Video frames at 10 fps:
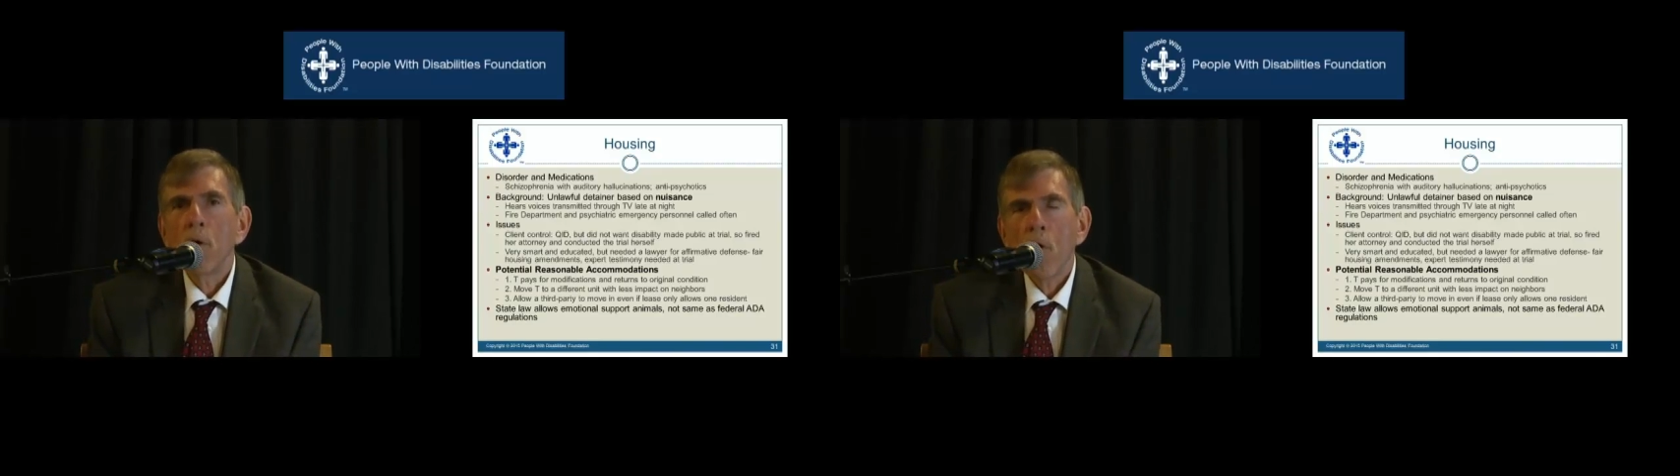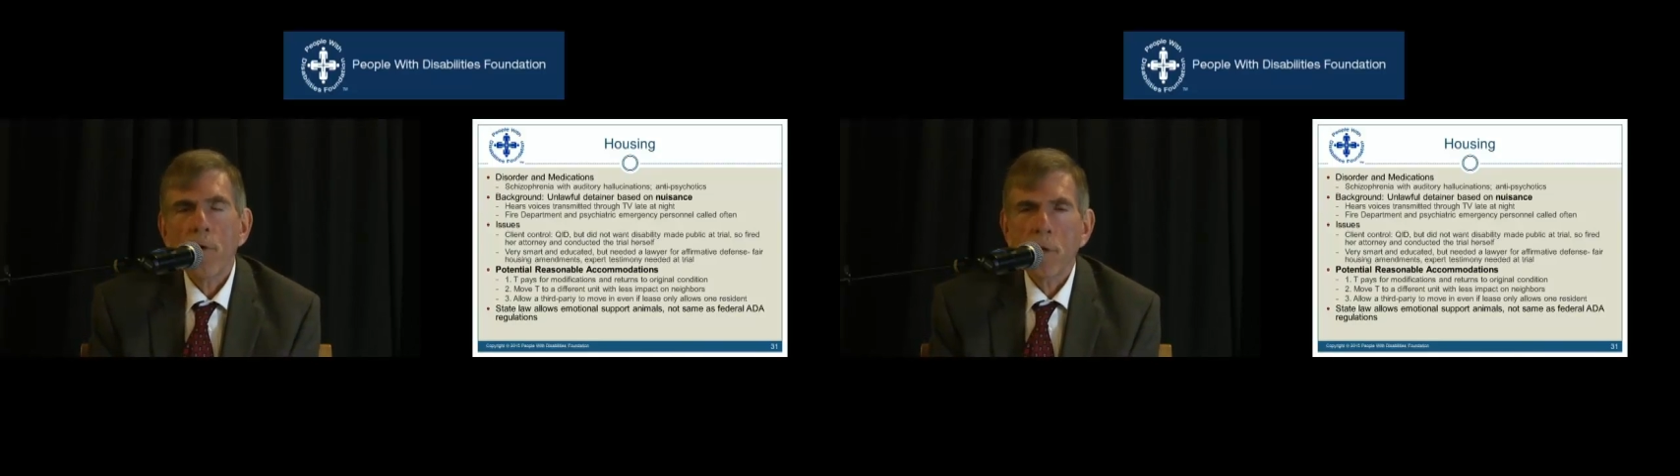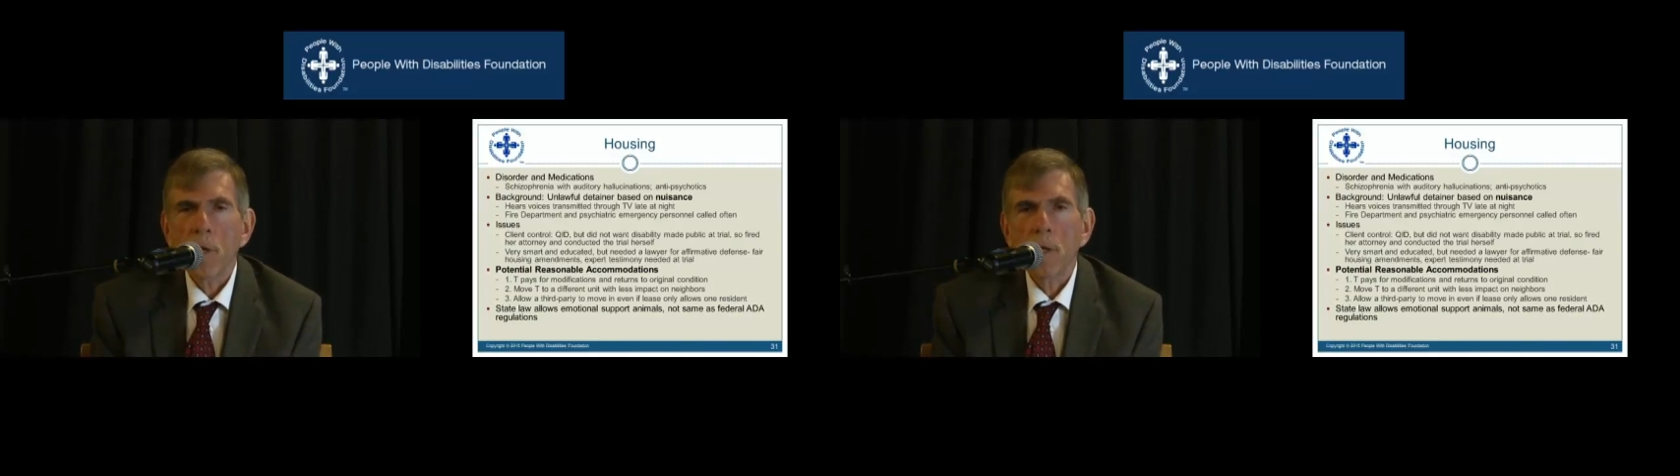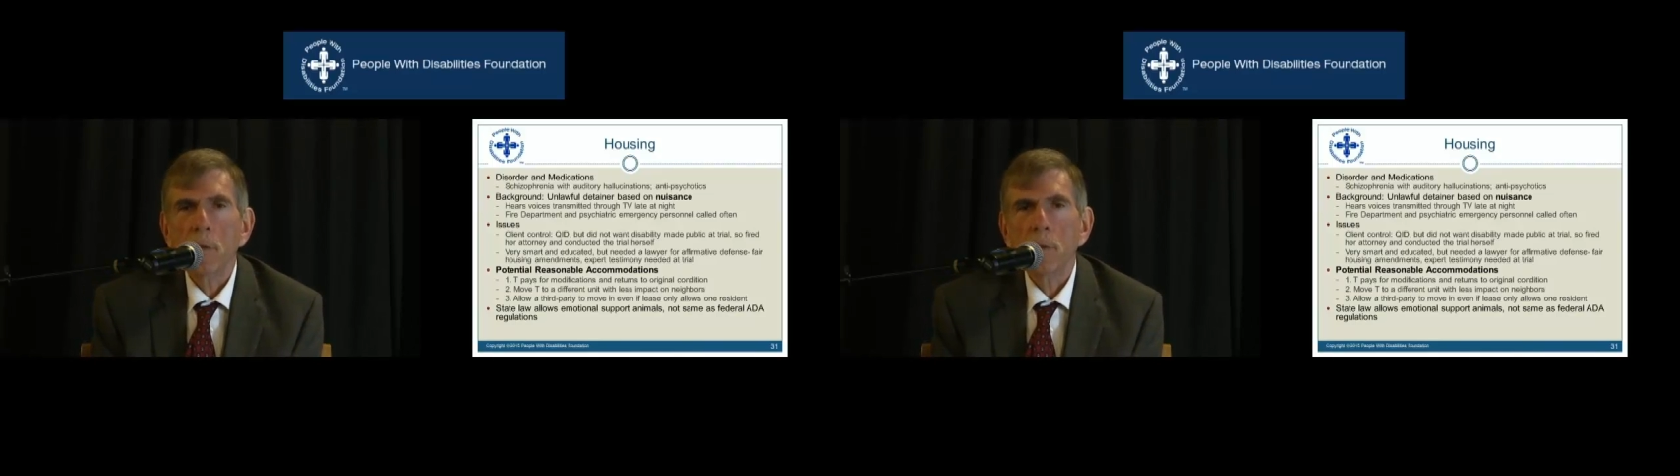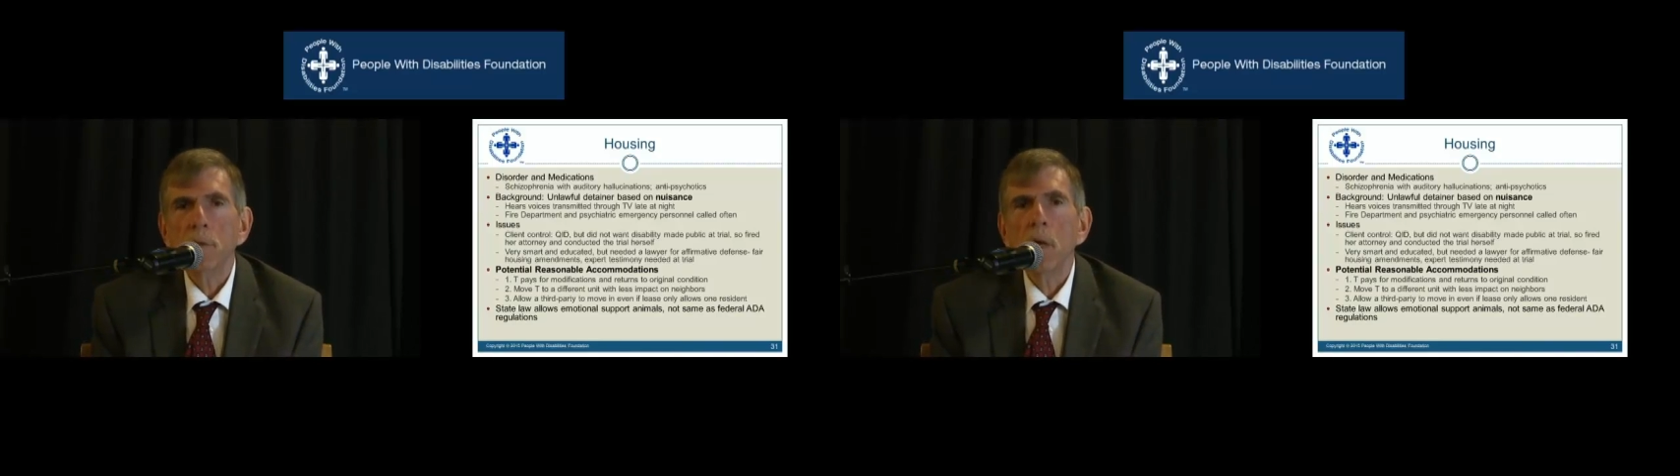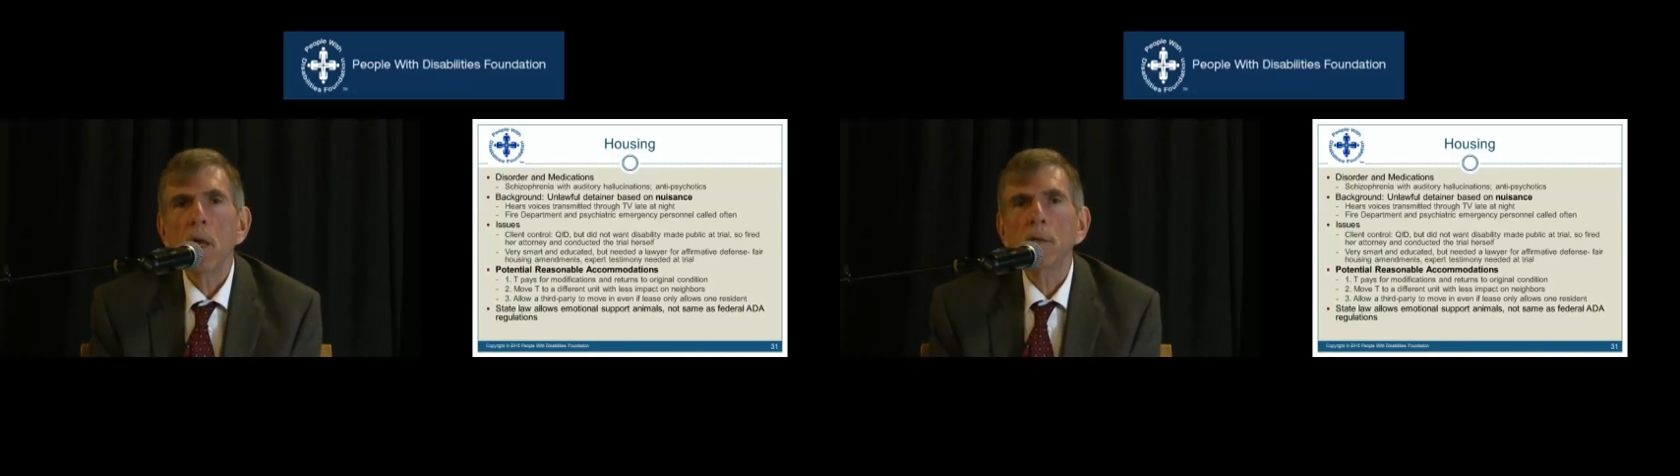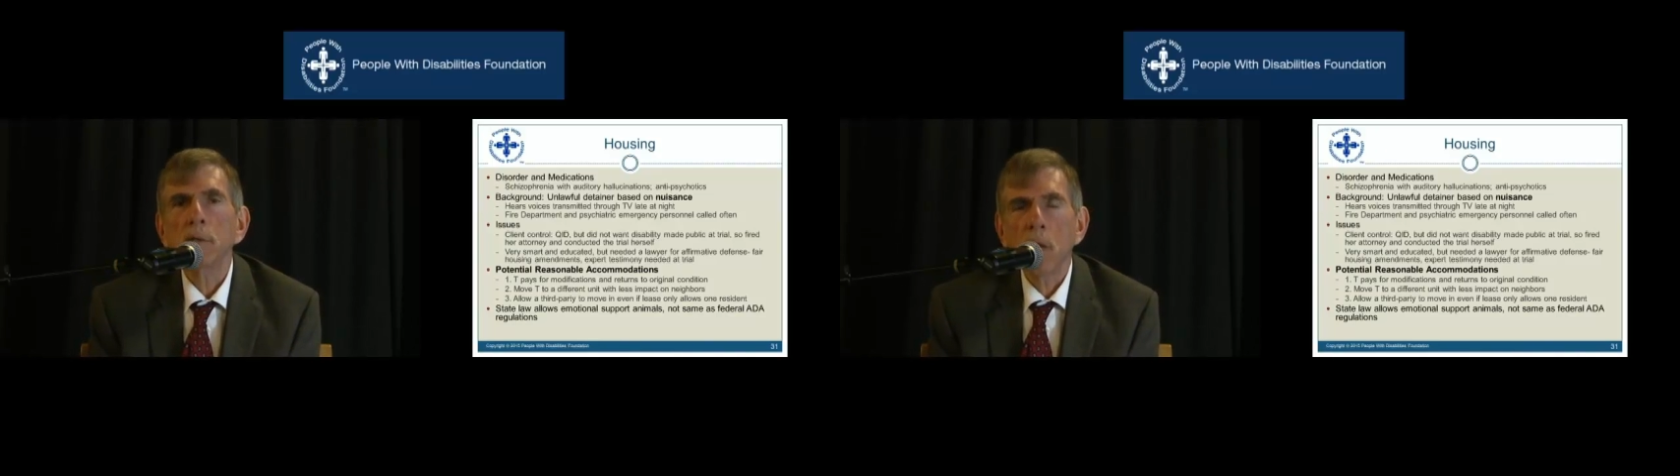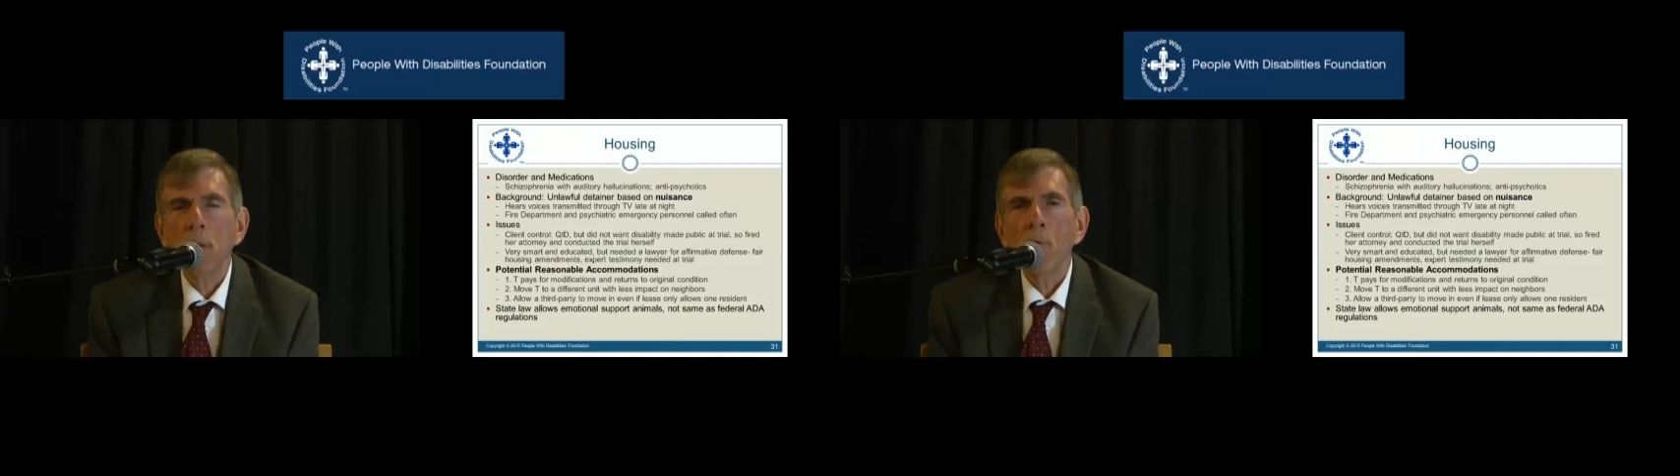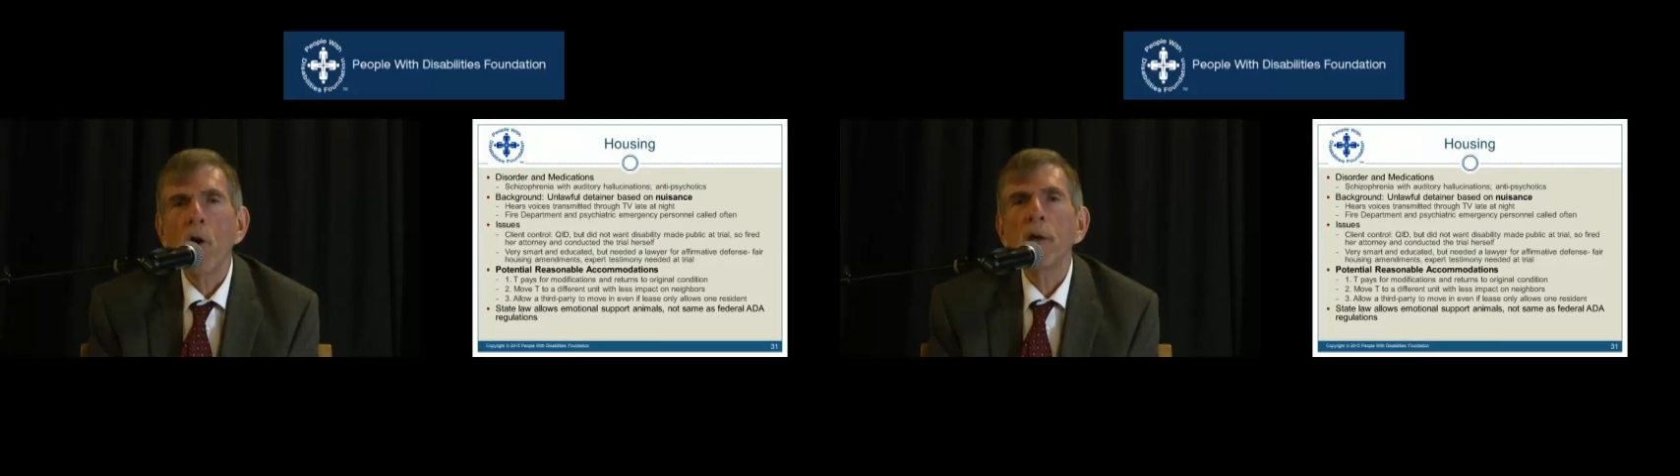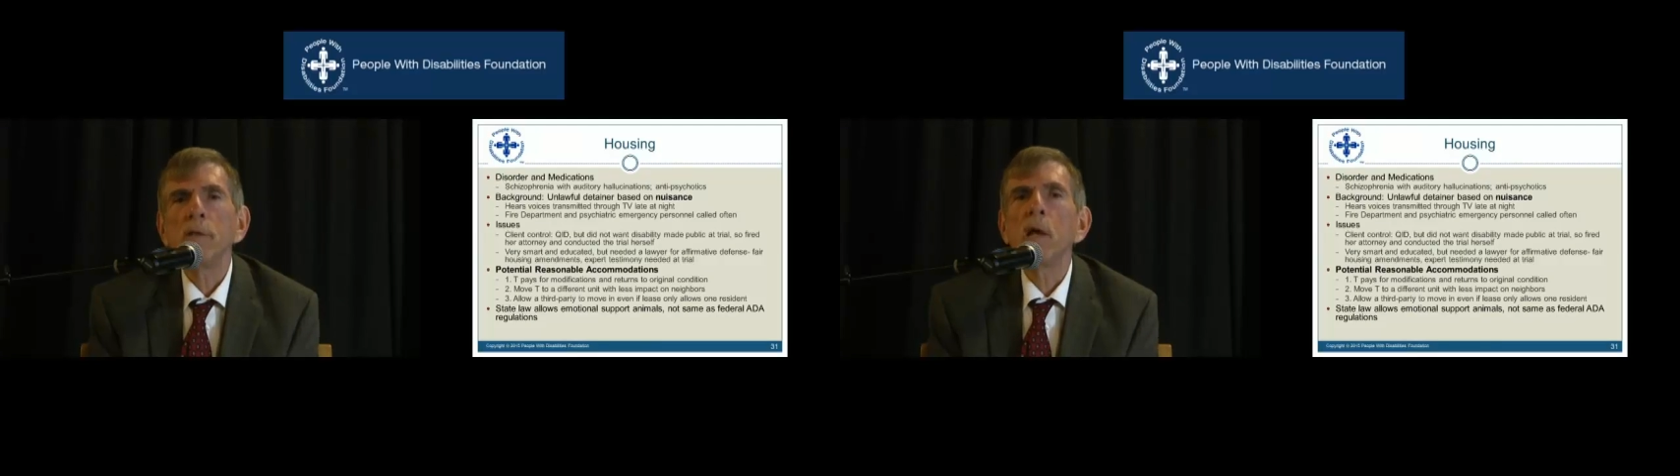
audience statewide,